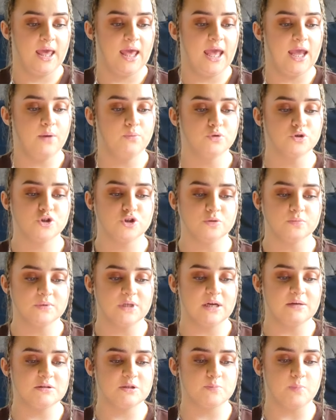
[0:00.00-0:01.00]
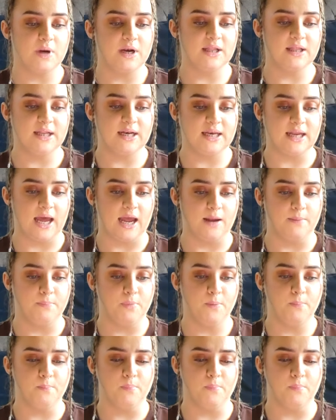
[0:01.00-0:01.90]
It would sometimes smell in the day, but